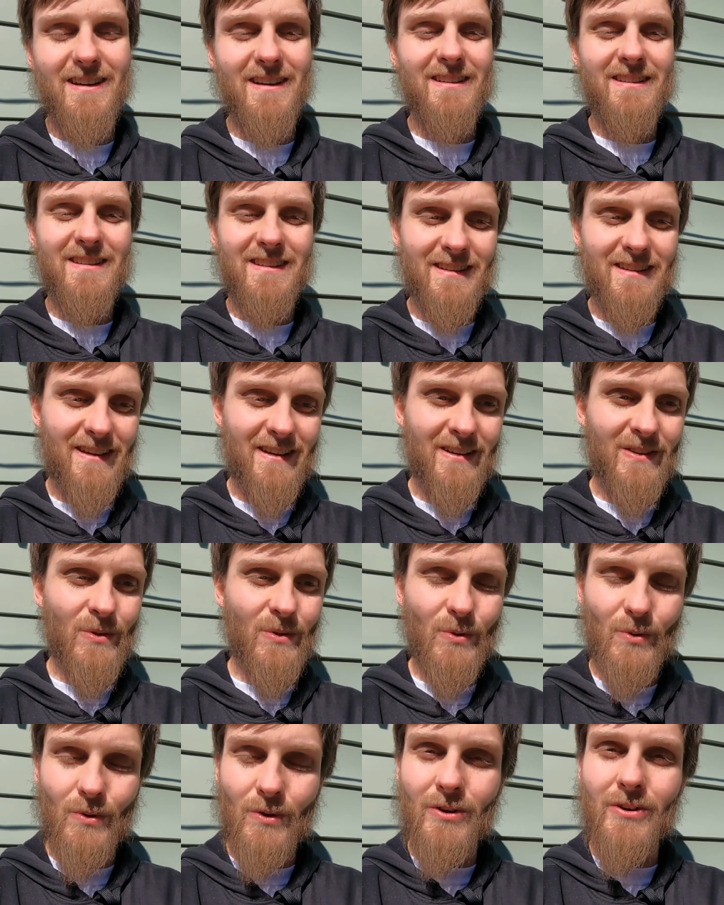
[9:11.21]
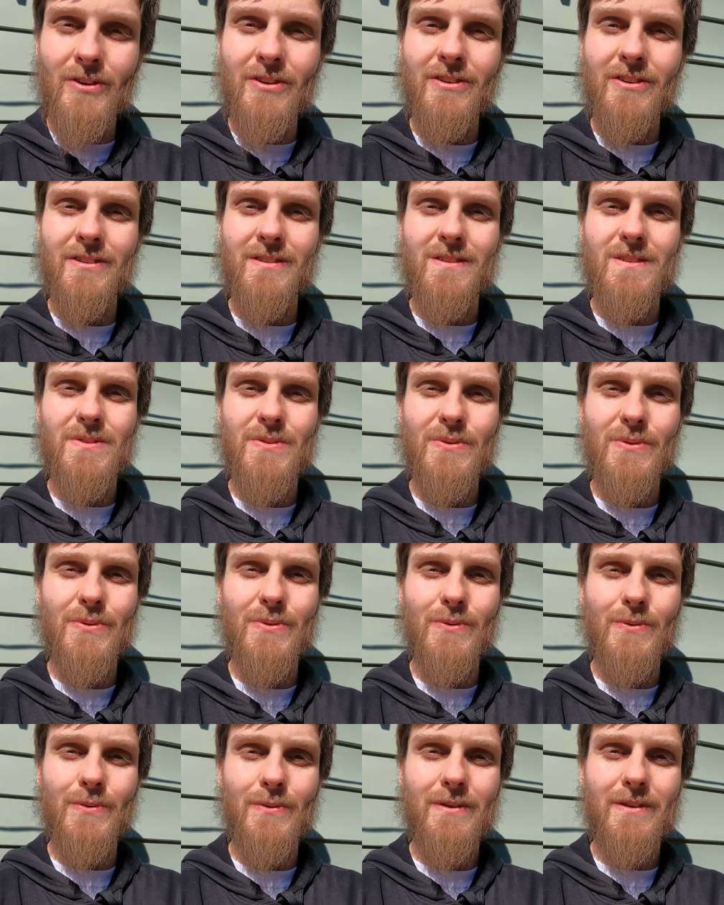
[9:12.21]
and, and learn
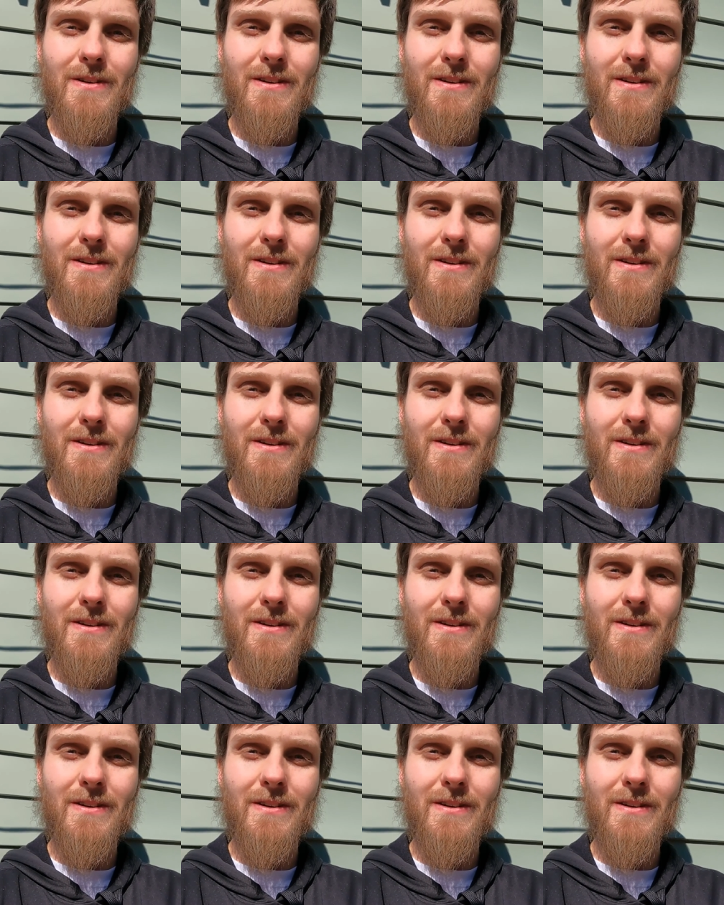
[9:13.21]
to